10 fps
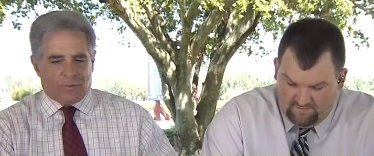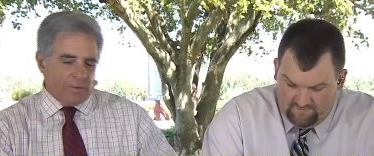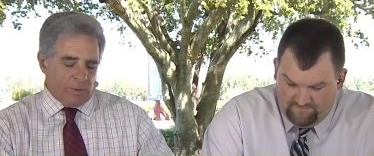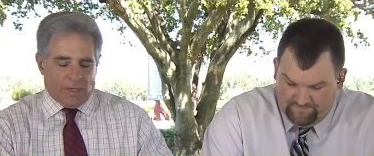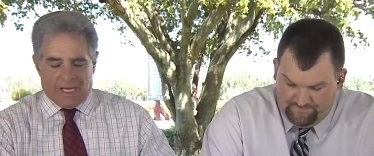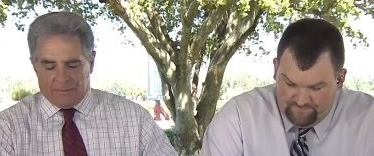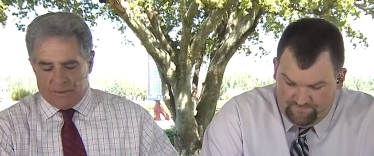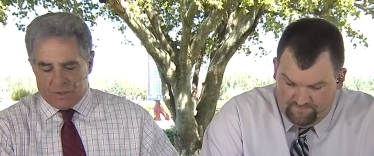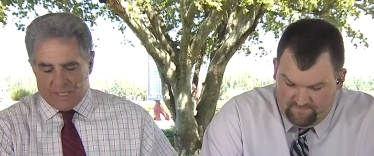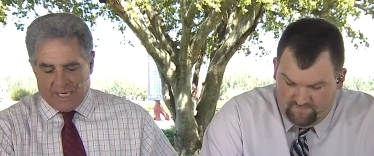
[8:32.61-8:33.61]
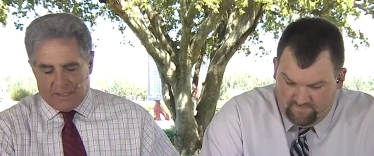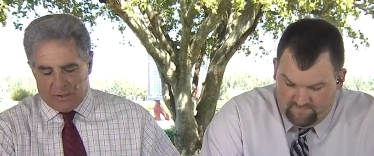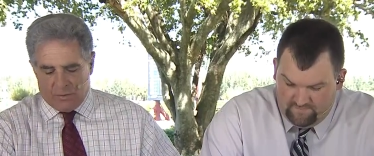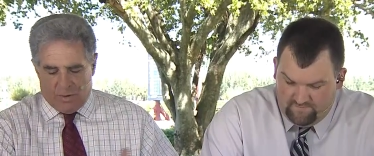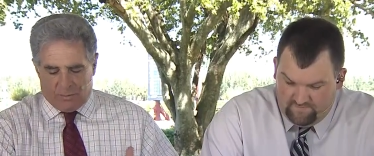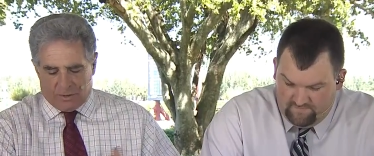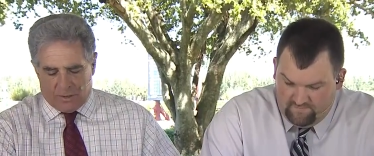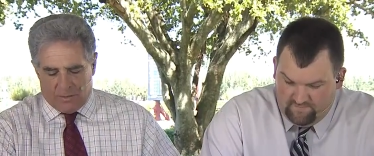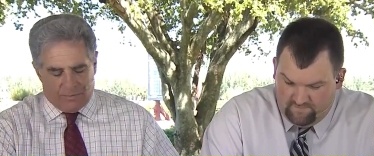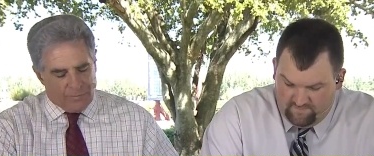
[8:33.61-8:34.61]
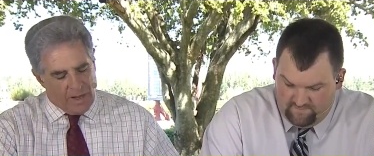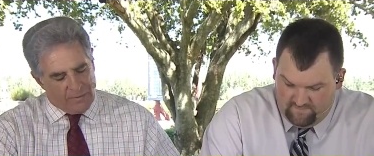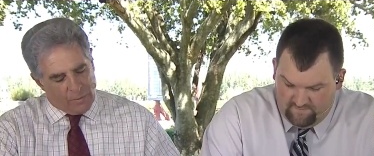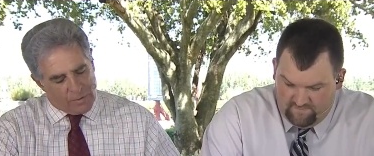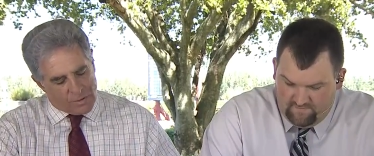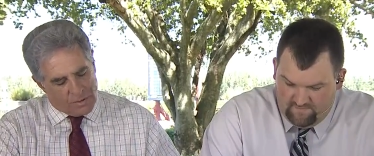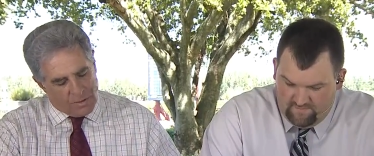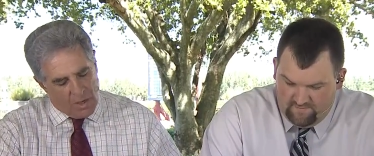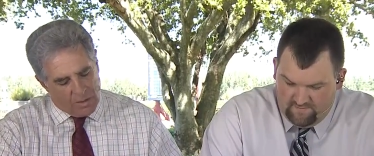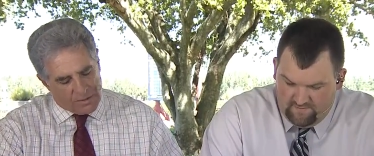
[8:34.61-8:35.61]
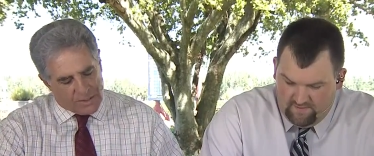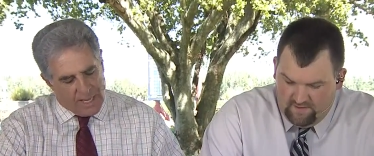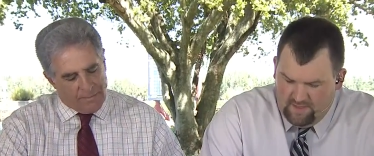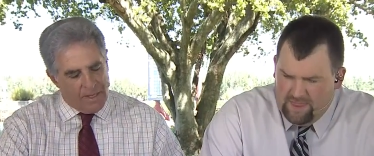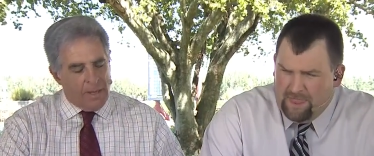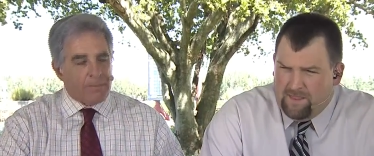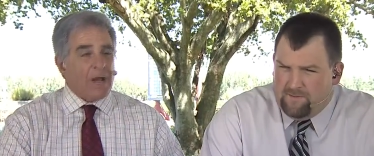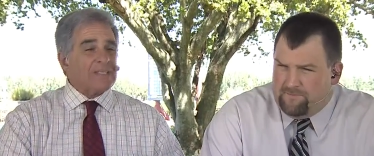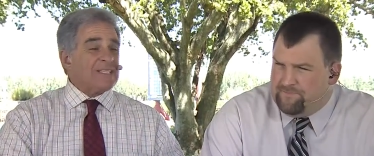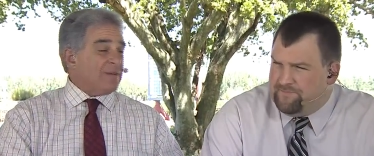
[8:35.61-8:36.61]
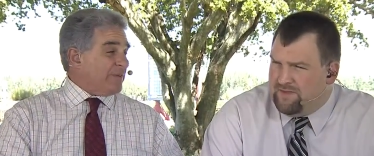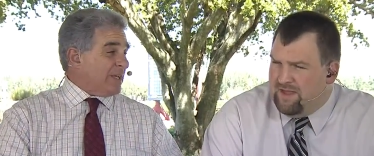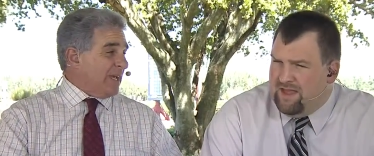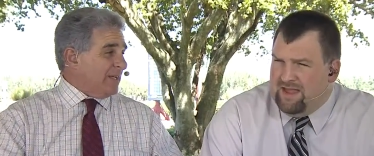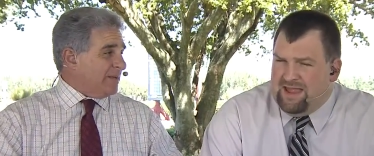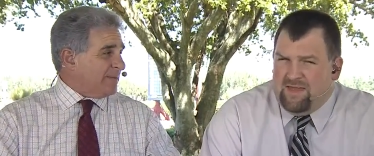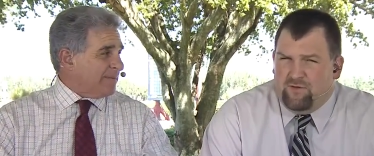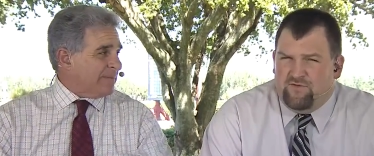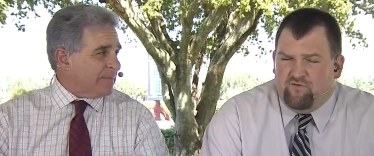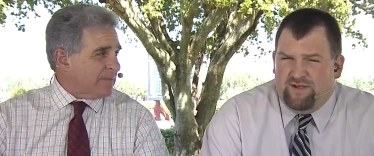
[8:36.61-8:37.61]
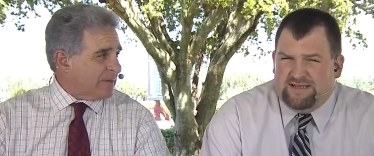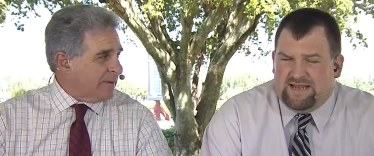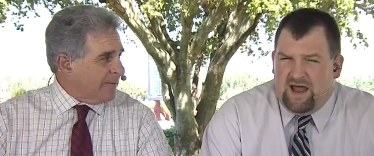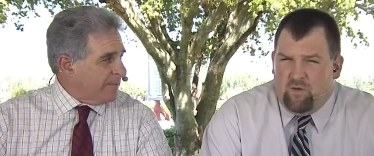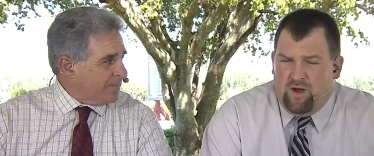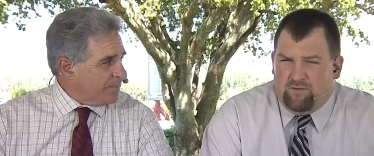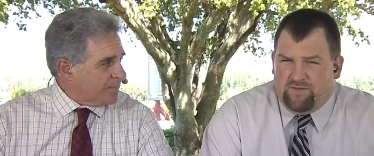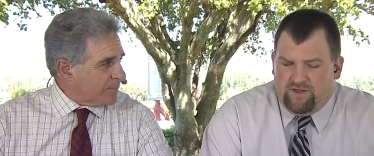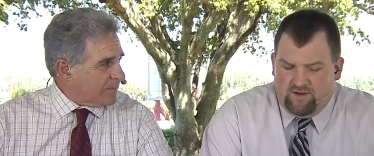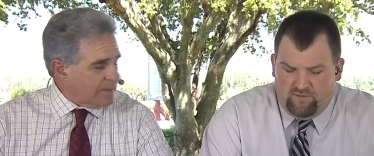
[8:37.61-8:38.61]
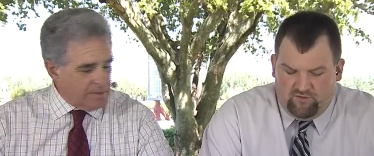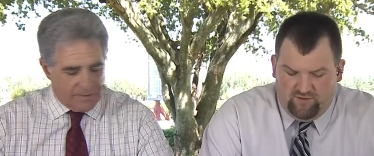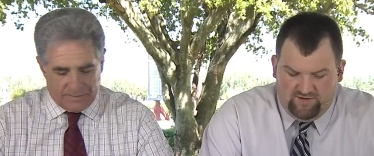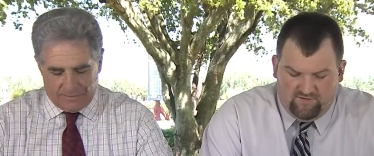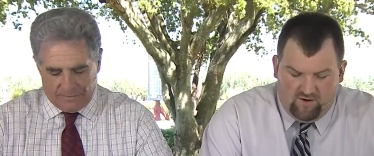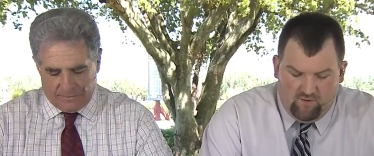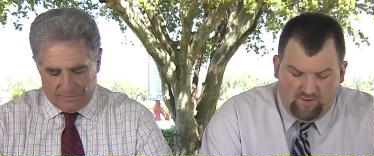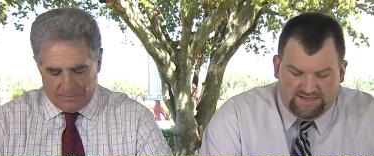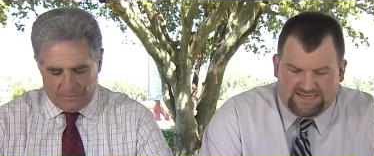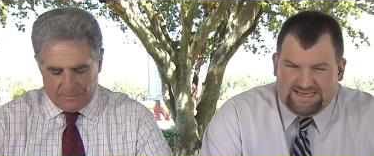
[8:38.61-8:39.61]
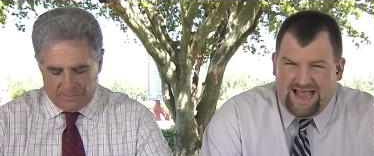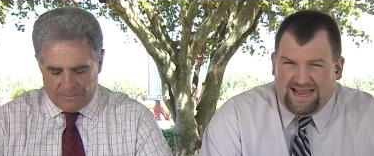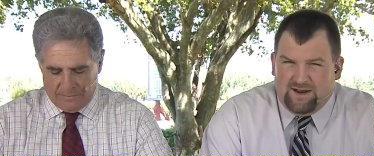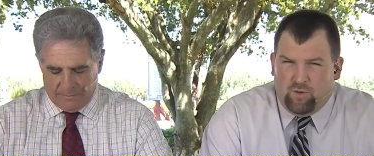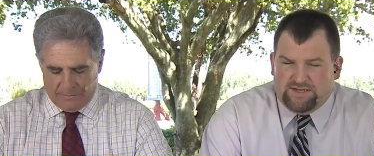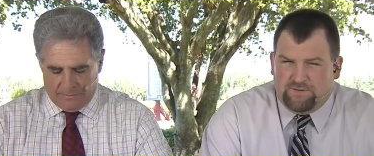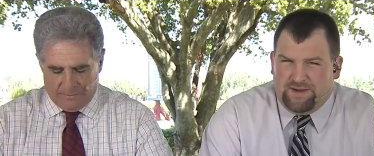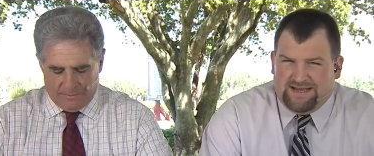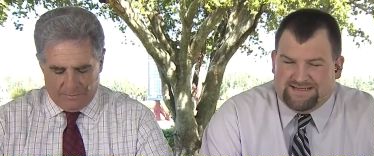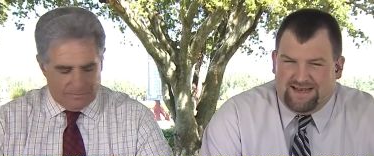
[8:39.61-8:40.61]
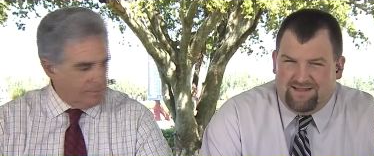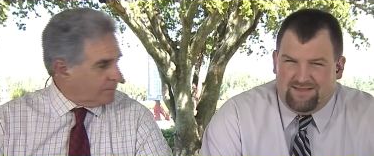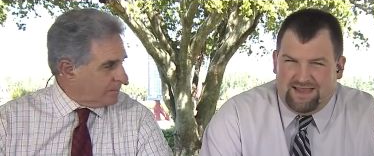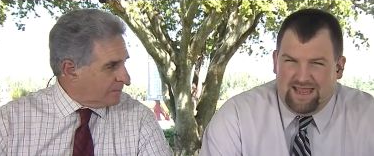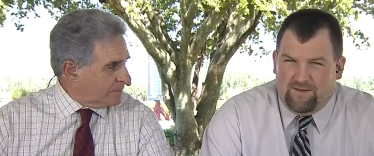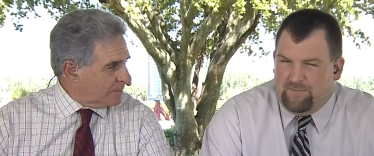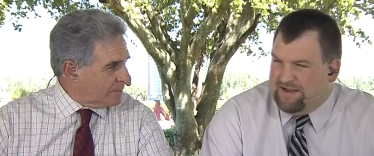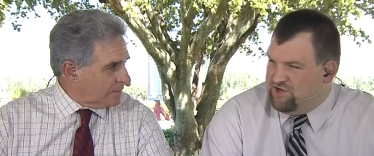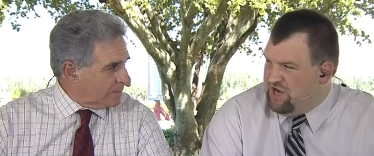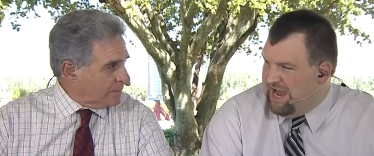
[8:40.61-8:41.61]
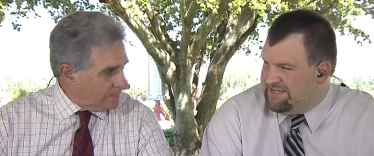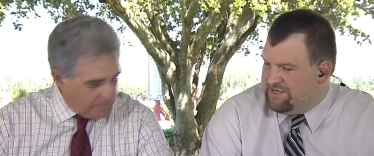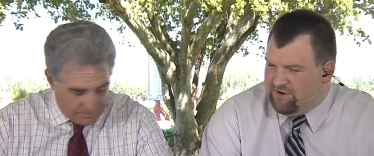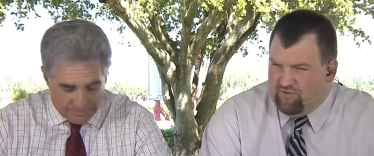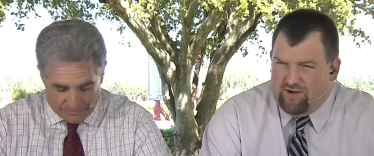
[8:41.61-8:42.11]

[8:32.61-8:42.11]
Speaker 1: him. You got him in second. You went with the number five horse in, on top.
Speaker 2: Pontificate. Yeah, there's a reason I went with the number three Zarmo in second. It wasn't because I didn't think he had a big chance and agree